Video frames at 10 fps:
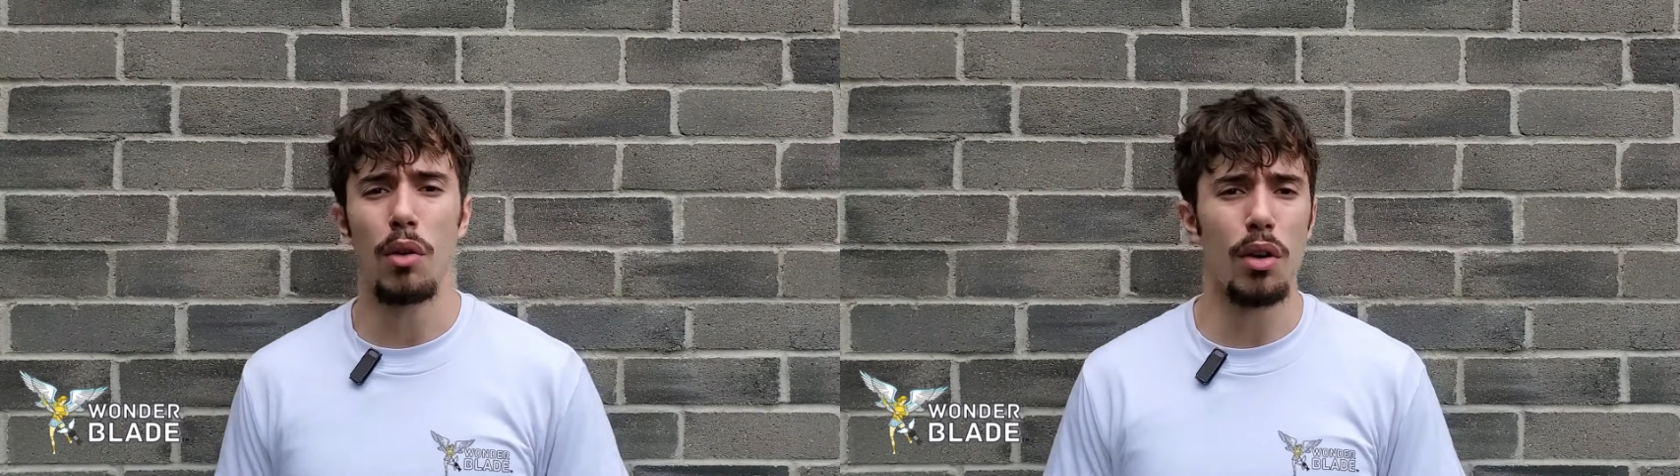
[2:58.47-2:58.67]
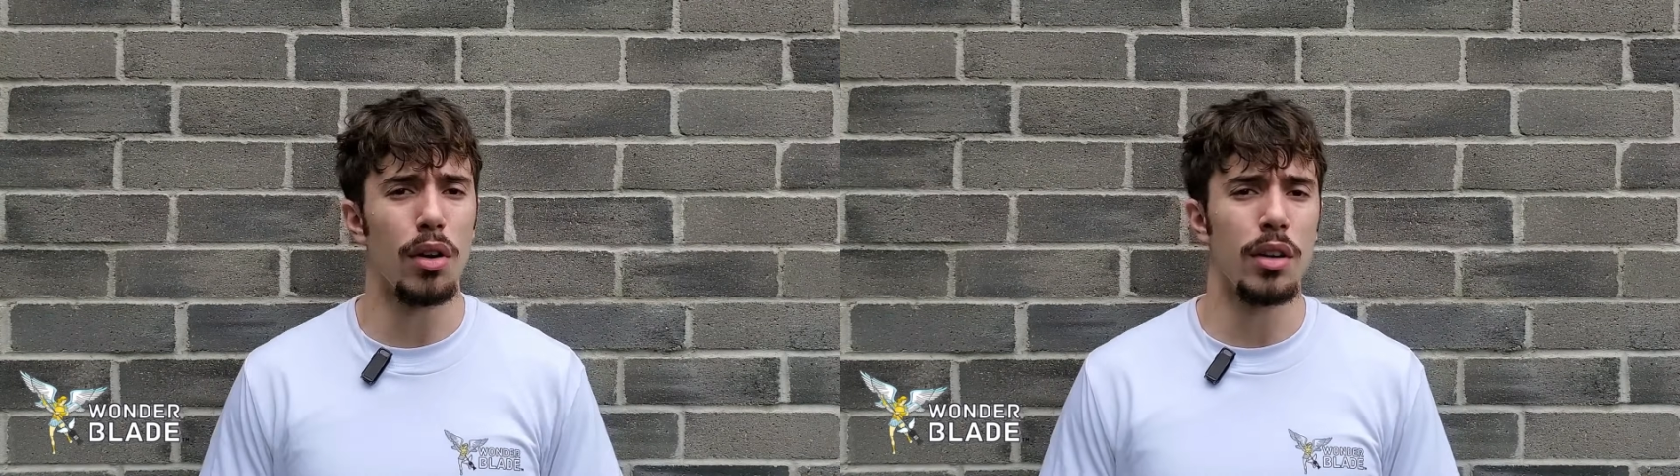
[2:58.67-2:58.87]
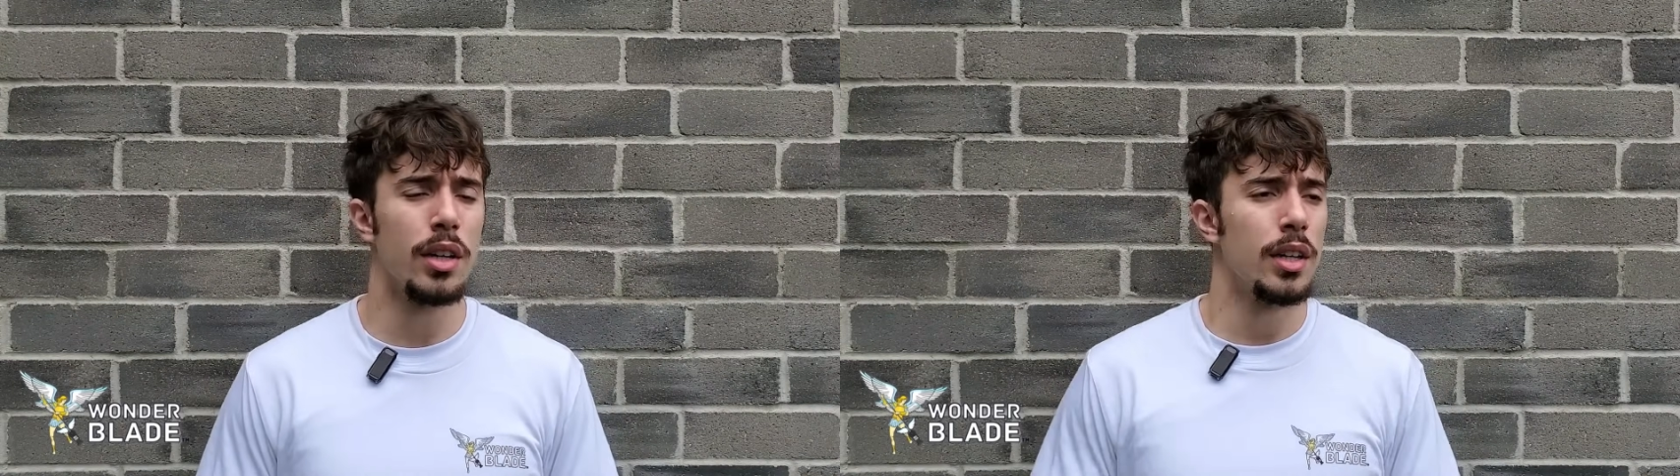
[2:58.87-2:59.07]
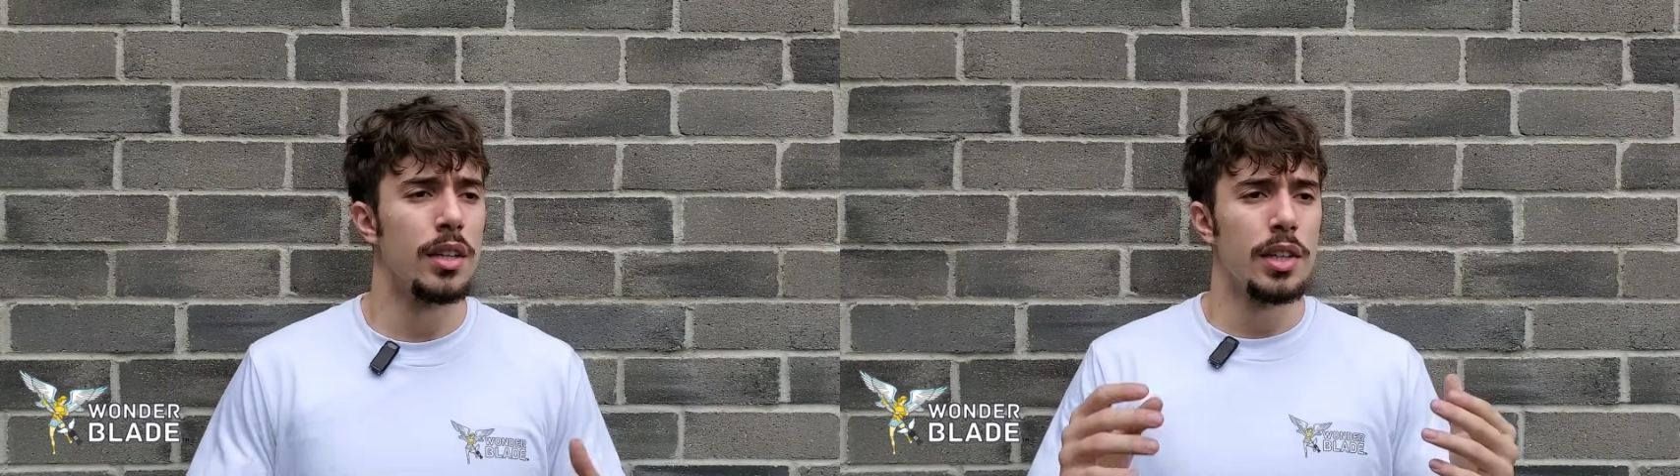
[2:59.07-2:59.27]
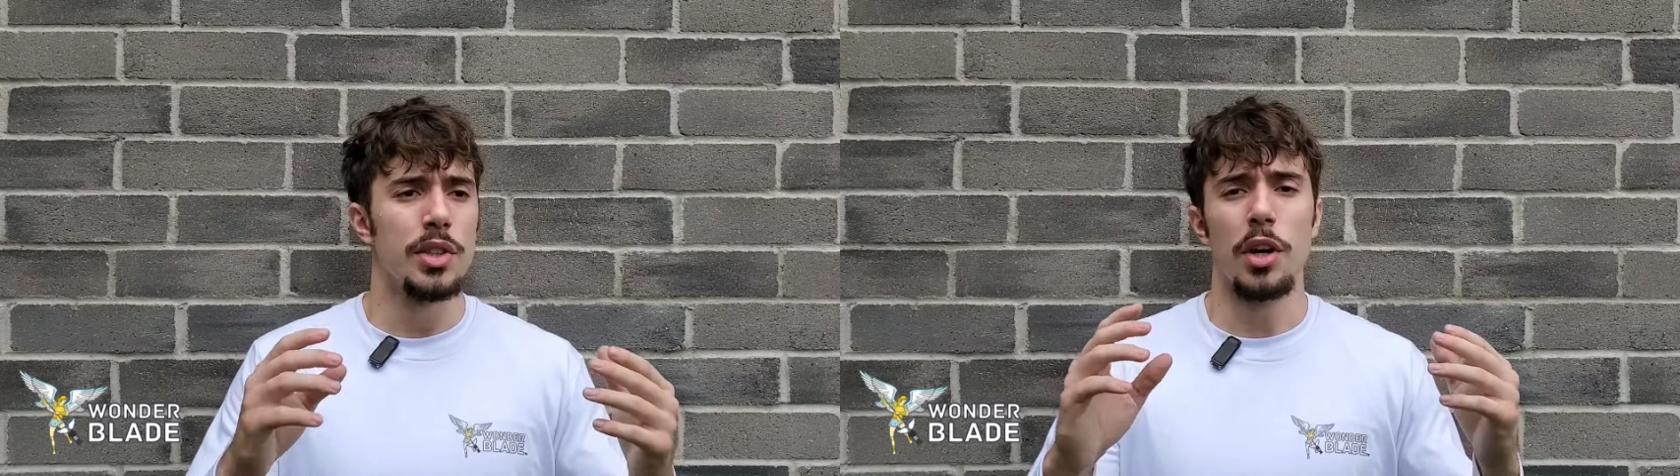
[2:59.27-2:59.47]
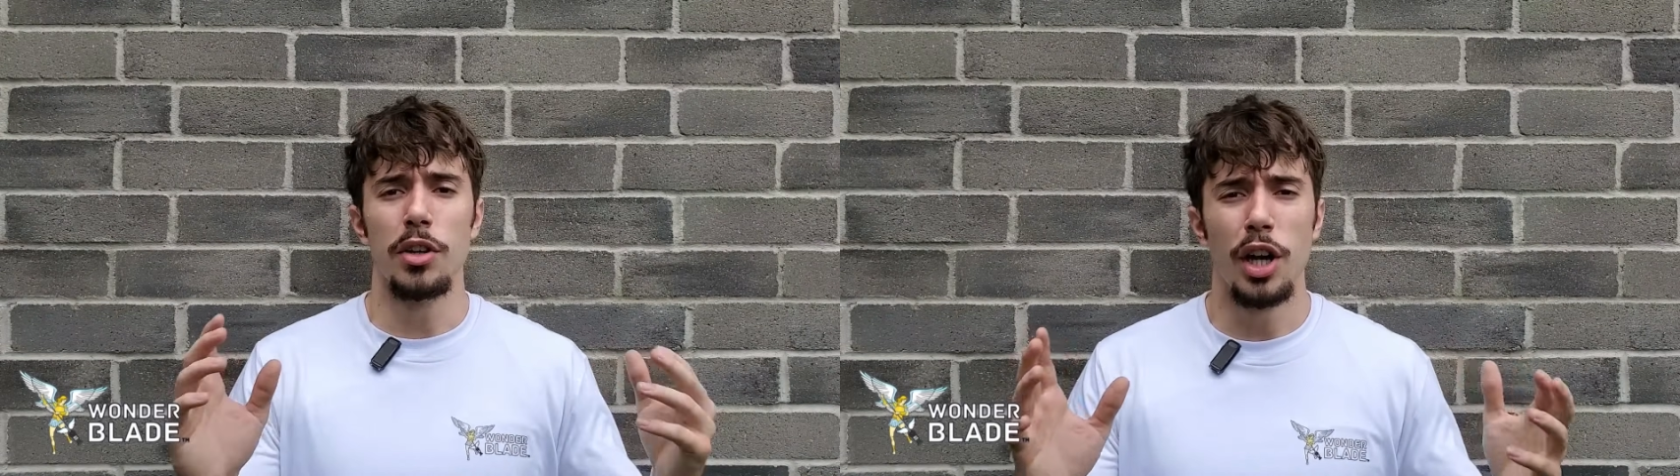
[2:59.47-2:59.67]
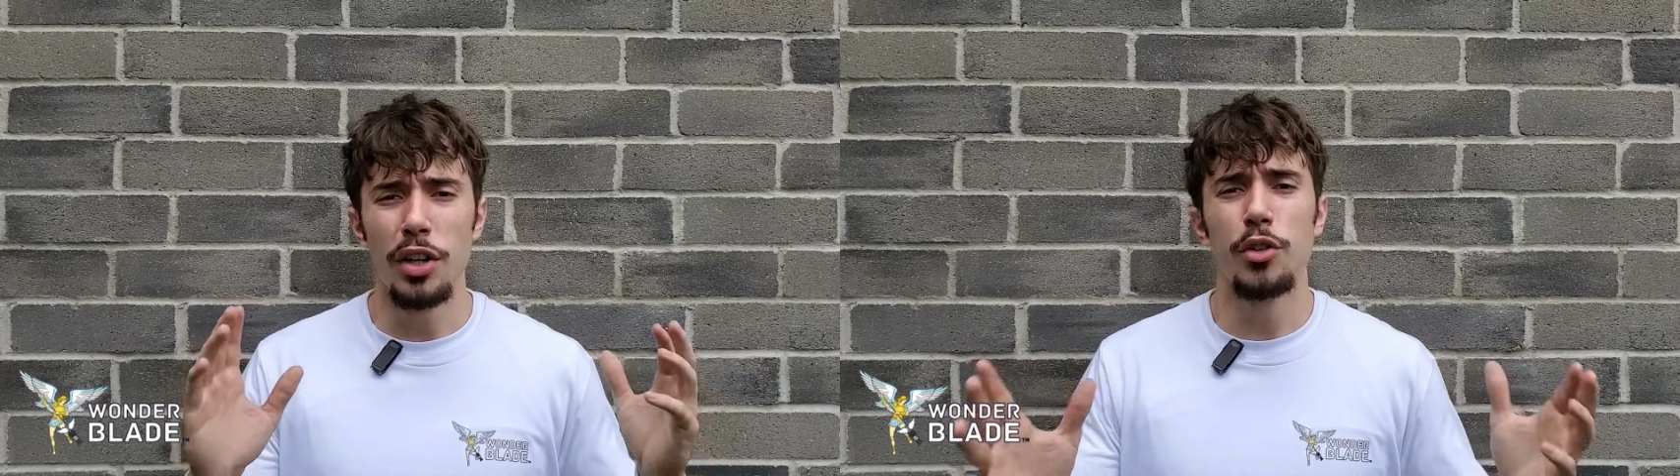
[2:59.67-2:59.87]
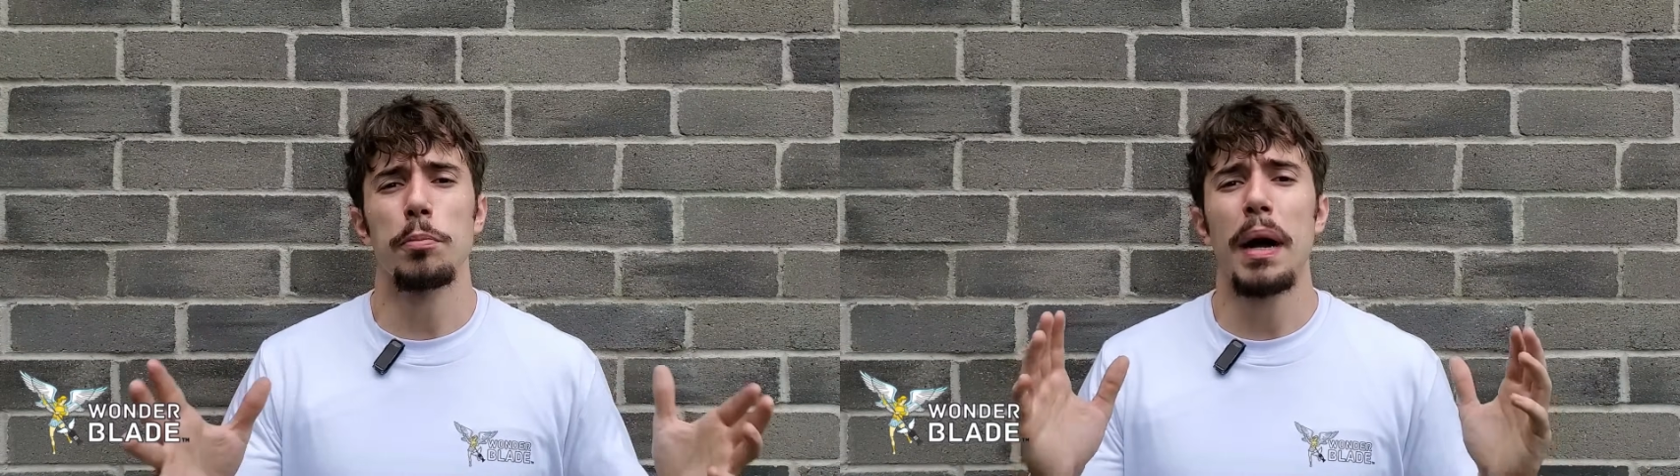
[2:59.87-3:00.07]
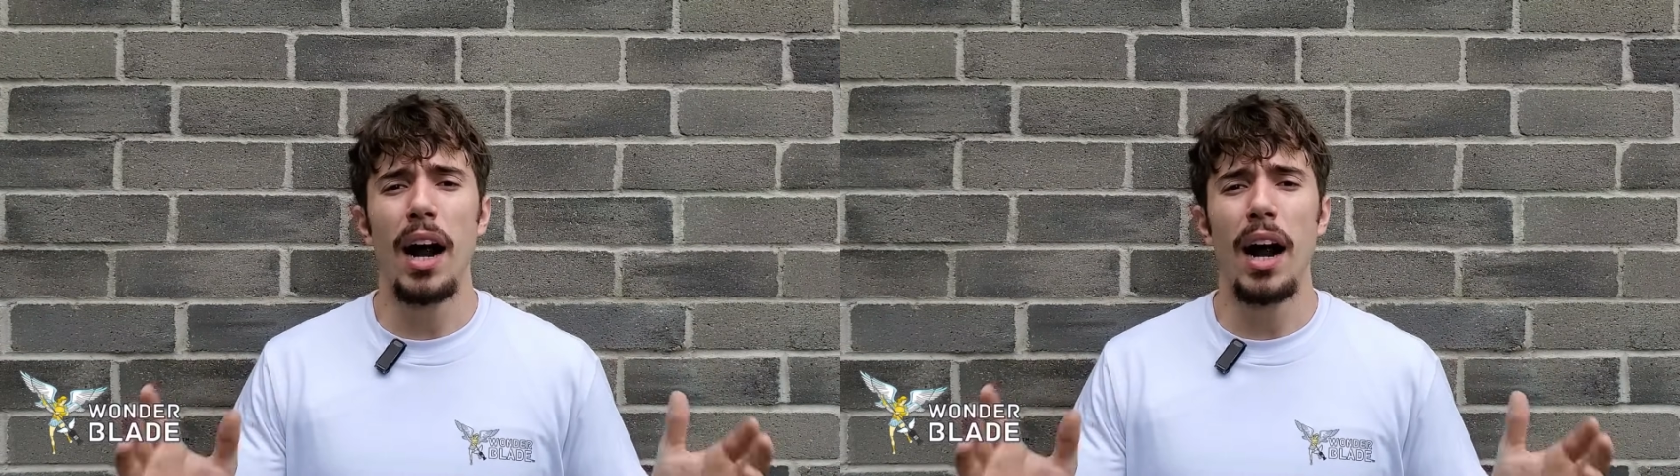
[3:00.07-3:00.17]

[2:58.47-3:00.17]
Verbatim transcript: or another